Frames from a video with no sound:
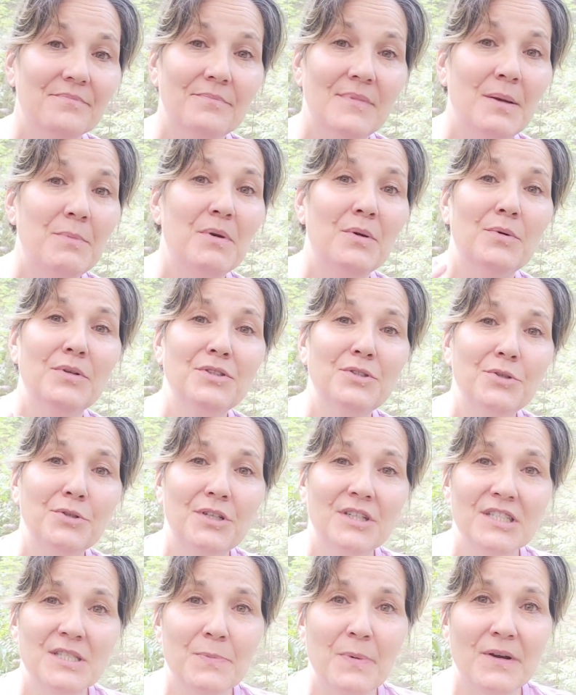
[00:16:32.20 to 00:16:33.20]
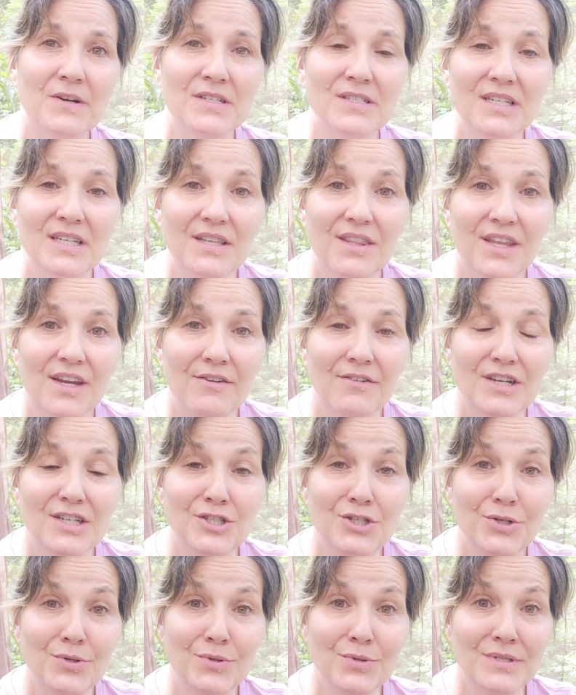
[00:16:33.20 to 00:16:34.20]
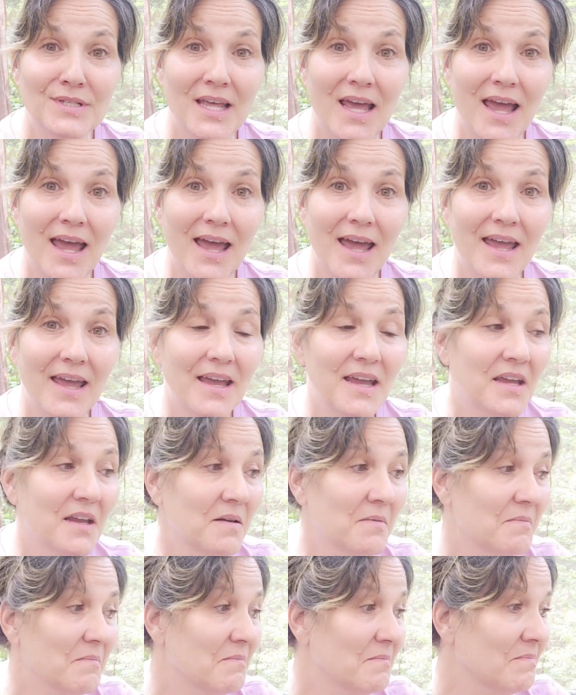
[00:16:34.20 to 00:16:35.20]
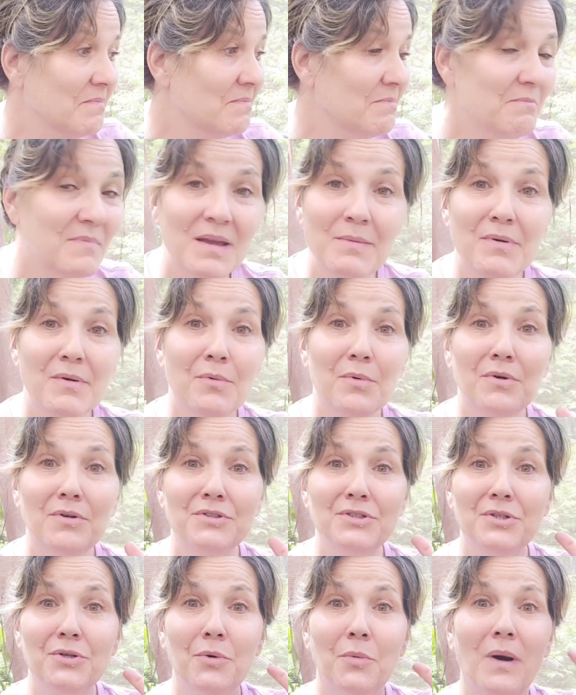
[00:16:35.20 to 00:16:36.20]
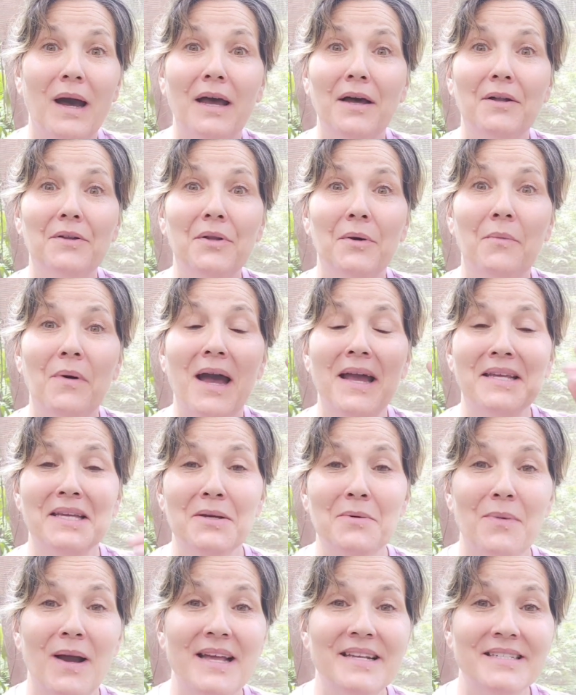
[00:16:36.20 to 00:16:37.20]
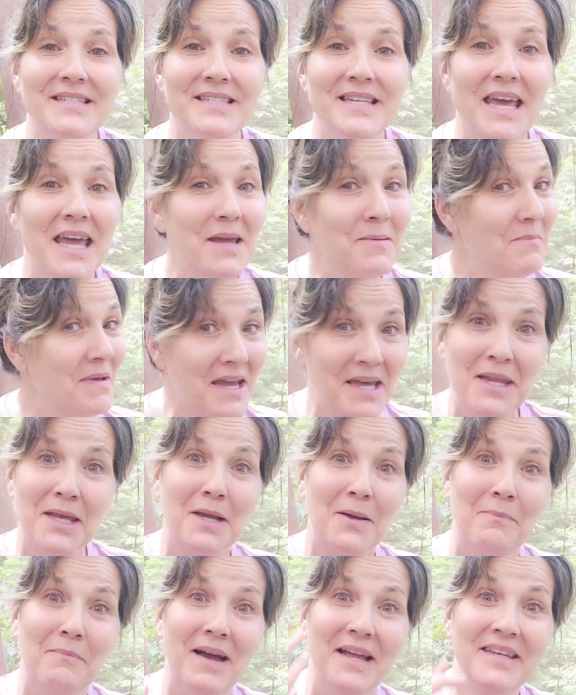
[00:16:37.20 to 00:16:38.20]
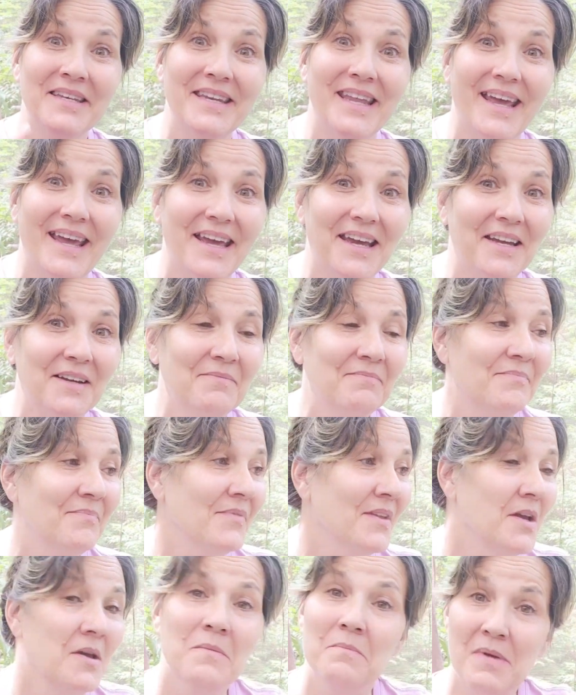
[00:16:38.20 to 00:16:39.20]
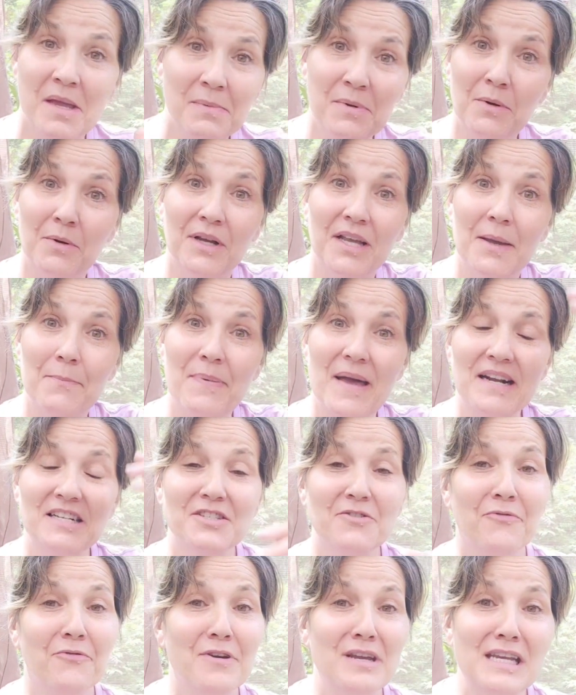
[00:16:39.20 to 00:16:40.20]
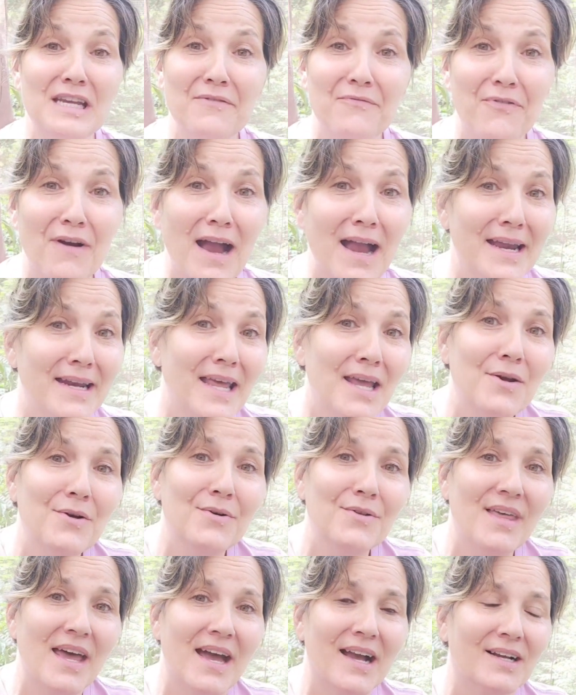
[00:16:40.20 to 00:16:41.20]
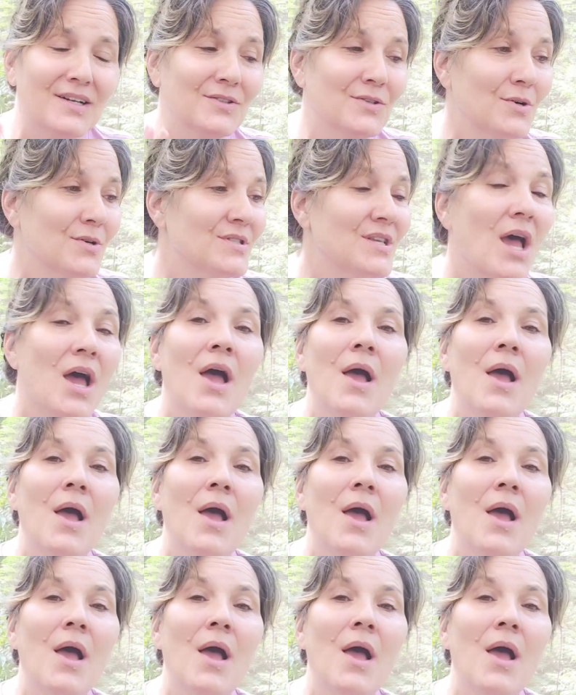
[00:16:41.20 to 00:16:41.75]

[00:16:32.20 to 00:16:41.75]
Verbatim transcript: Maybe we'll do Conspiracy Theory Tuesday. Maybe we'll do Wild and Wacky Wednesday, Manic Monday. Maybe we'll get back to Freaky Friday. Who the heck knows?